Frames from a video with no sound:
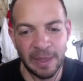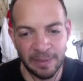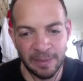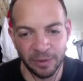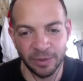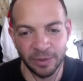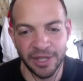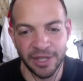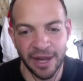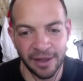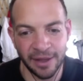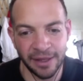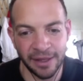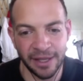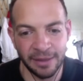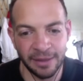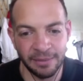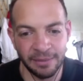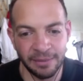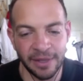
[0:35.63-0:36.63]
People
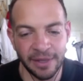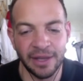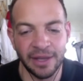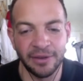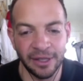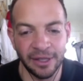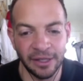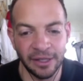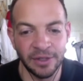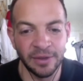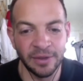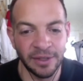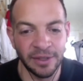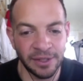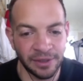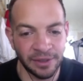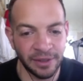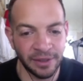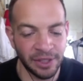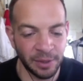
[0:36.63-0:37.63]
telling him that you need to do
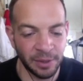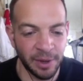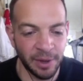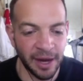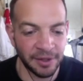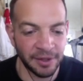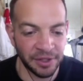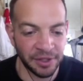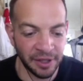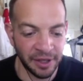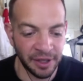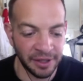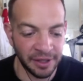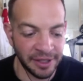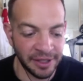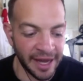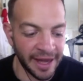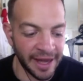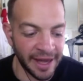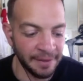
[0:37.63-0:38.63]
this, or else your products are
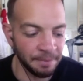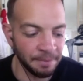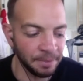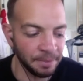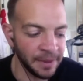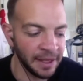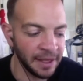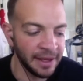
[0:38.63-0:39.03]
going to die.